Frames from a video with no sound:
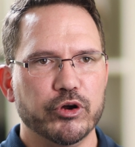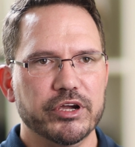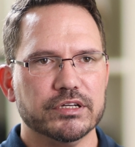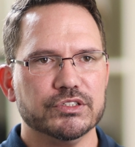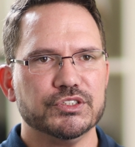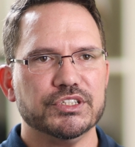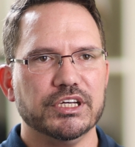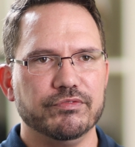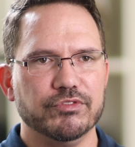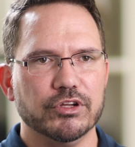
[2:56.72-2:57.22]

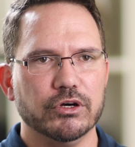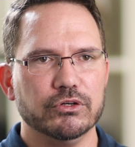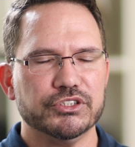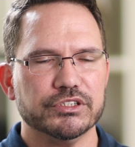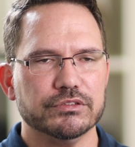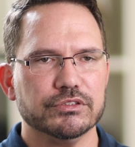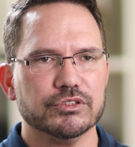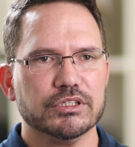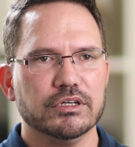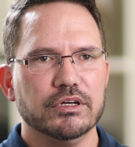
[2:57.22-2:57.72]
preconceived
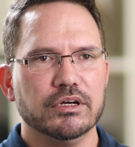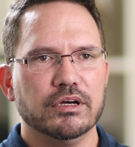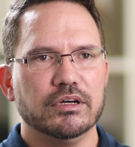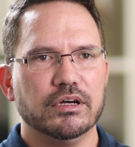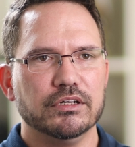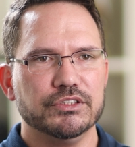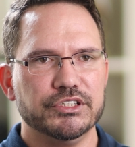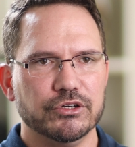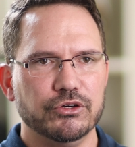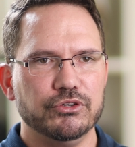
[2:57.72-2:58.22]
notions
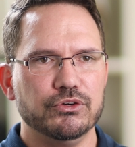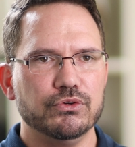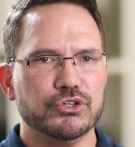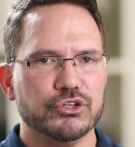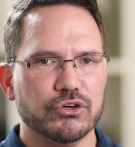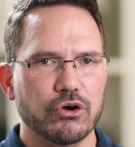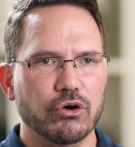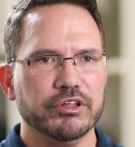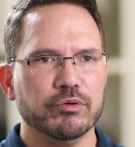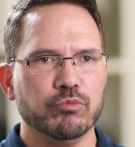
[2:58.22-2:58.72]
until you
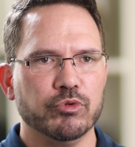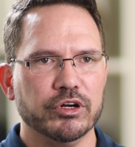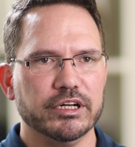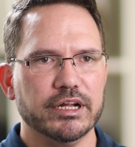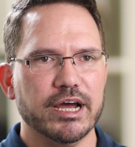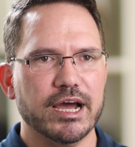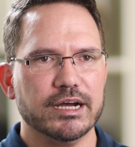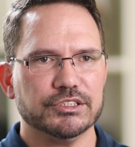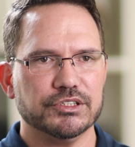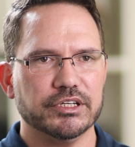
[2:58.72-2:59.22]
show them what
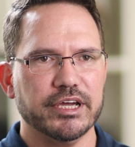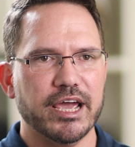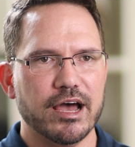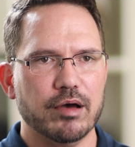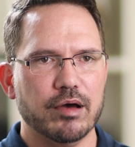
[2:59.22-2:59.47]
it actually